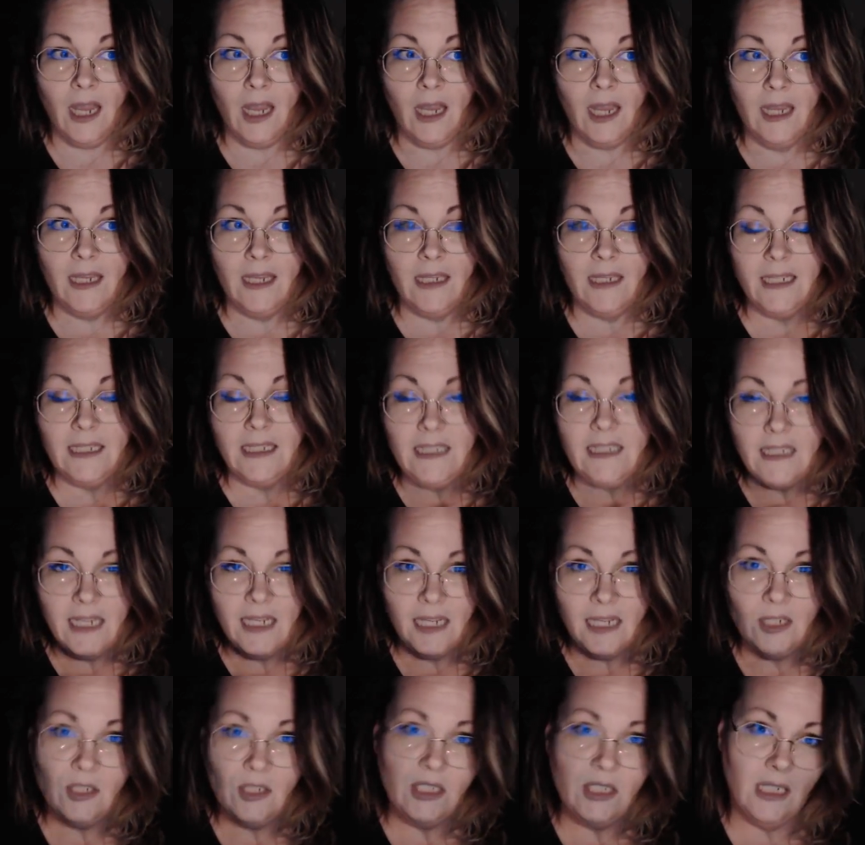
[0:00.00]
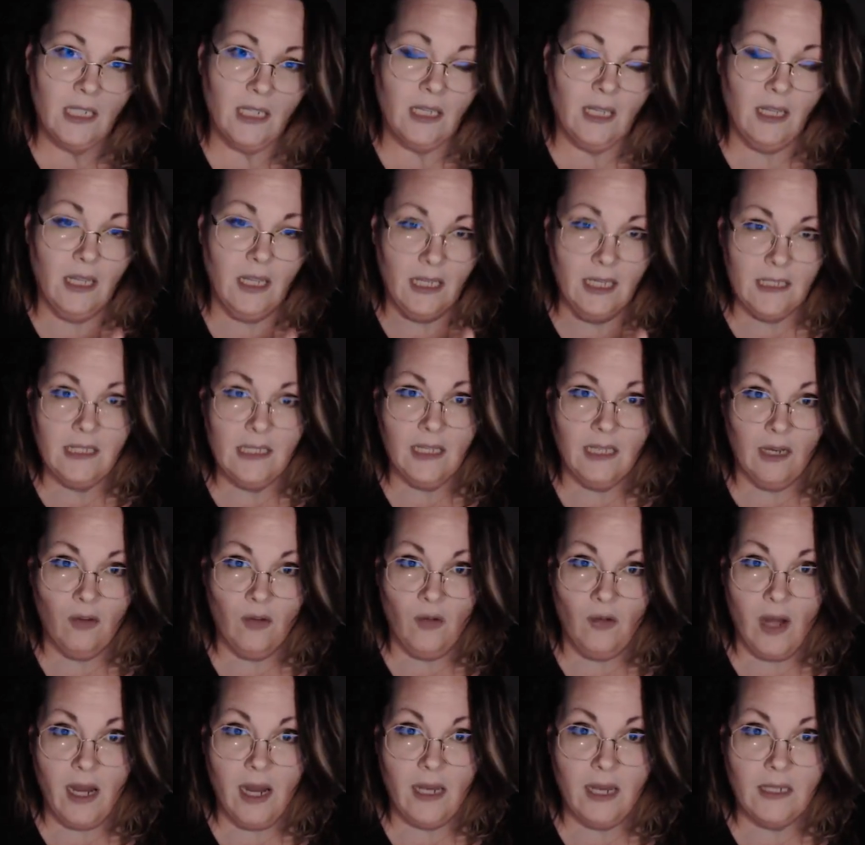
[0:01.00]
it's an energetic cleansing,
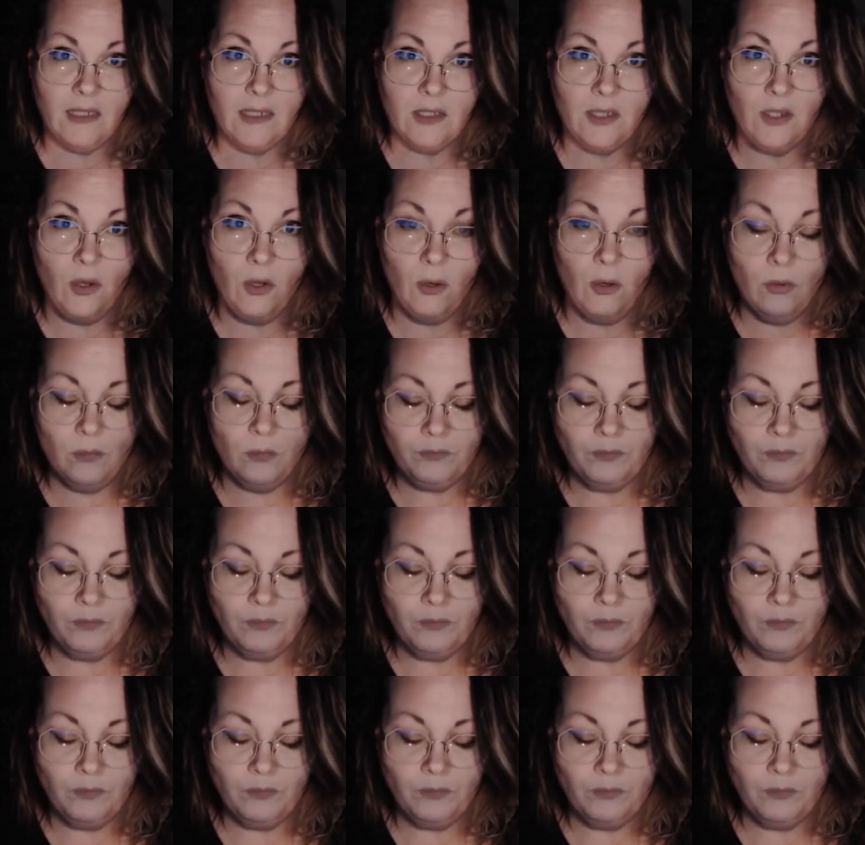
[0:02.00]
right? So